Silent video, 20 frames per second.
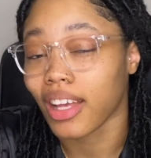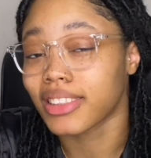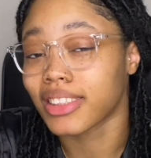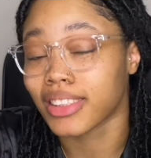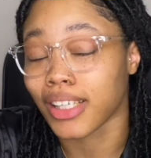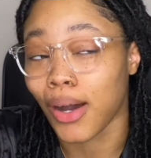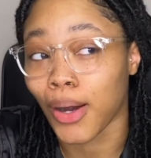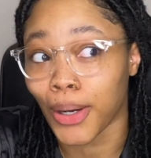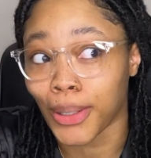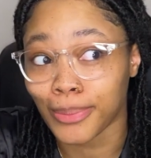
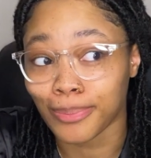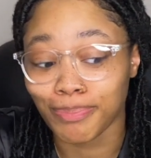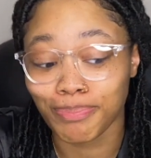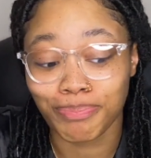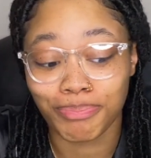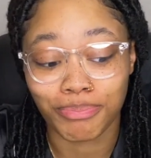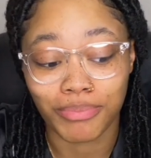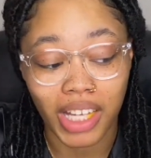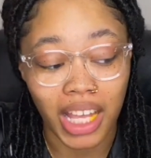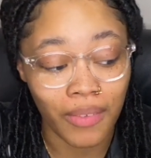So
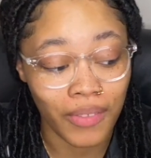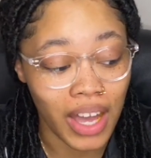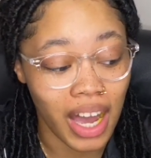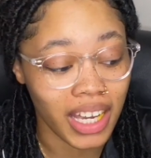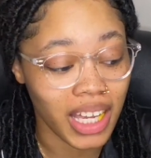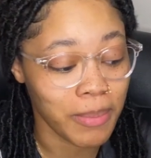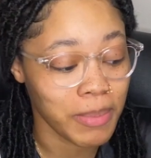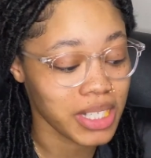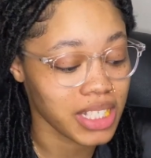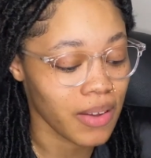if y'all
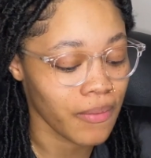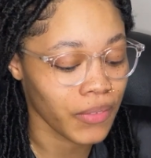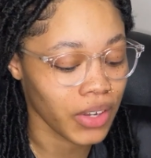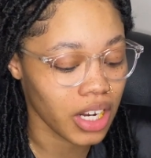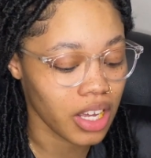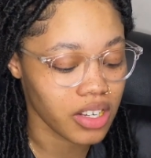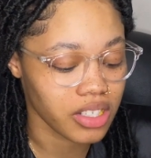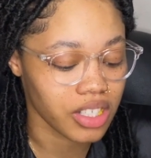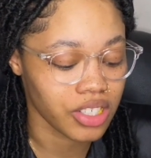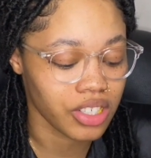give me some
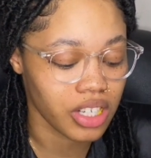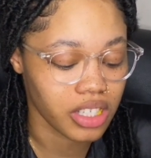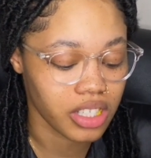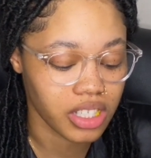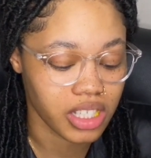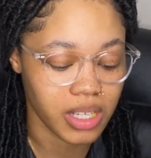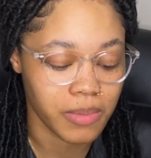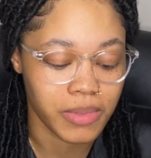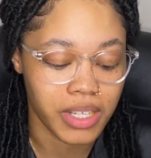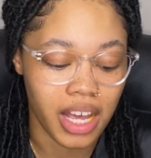video
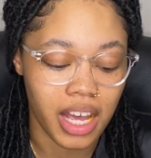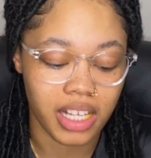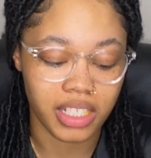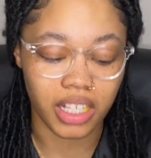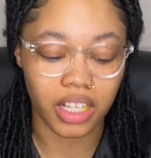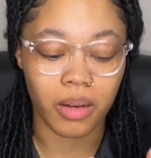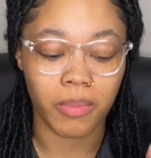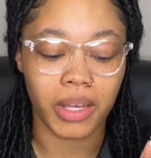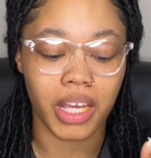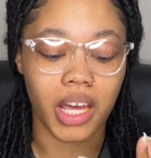suggestions sometimes,
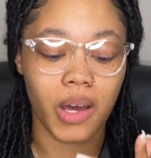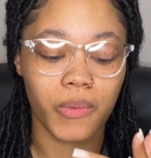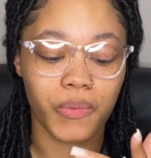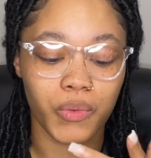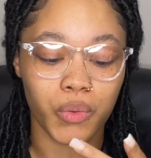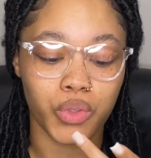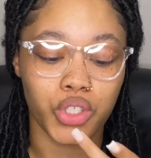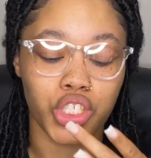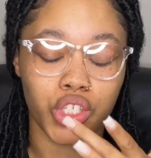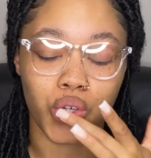it'll be
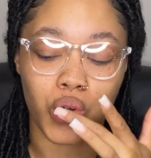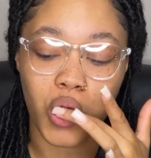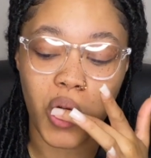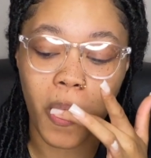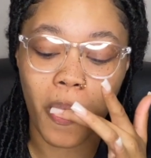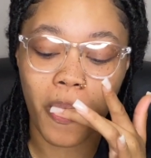helpful too.